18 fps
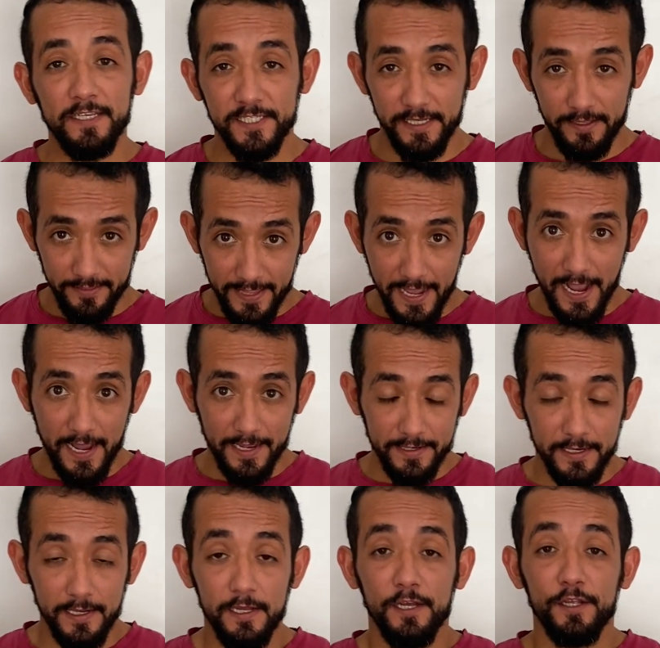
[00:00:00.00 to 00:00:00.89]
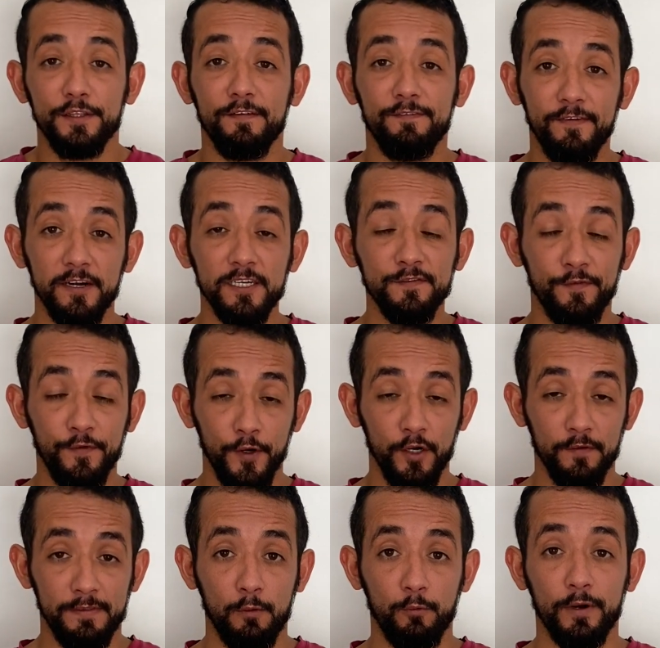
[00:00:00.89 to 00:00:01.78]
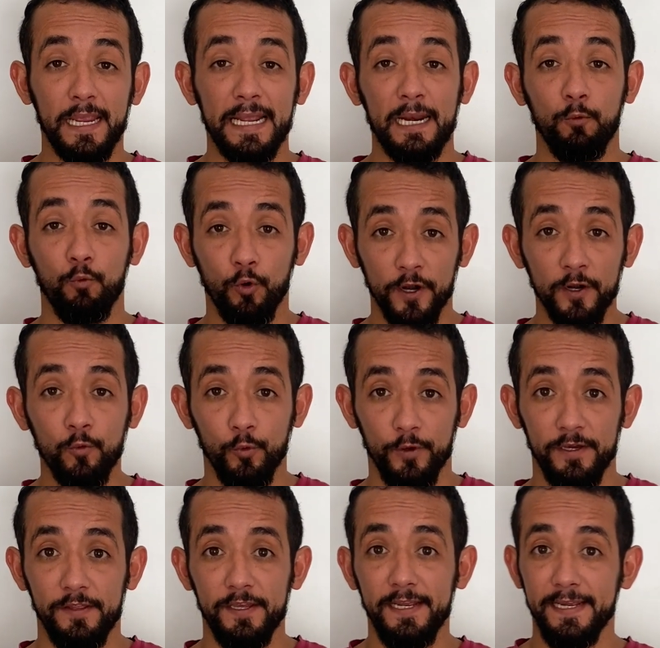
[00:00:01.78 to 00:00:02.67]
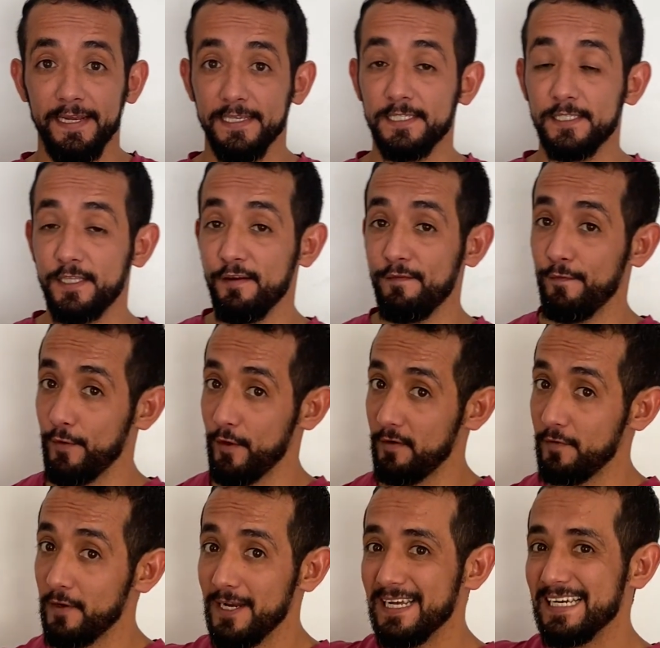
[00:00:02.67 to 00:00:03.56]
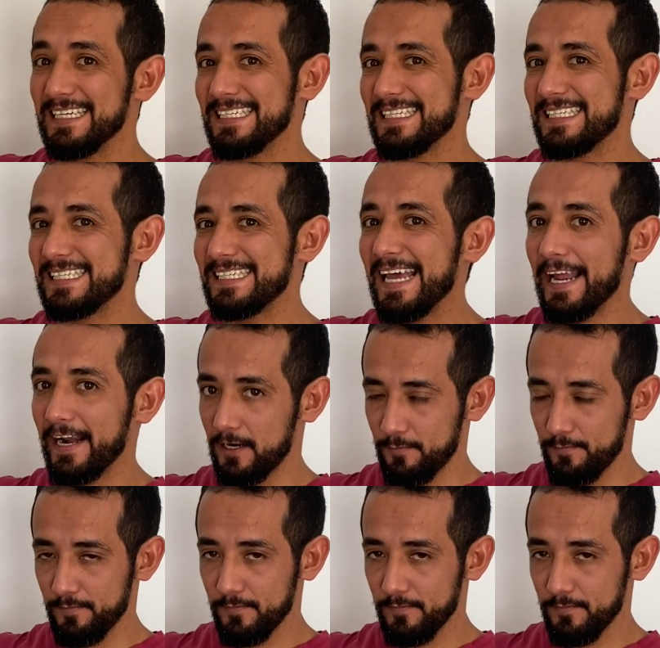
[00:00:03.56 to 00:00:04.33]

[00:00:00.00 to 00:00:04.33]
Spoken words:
said that, the first verb that we're gonna work with is the verb ser.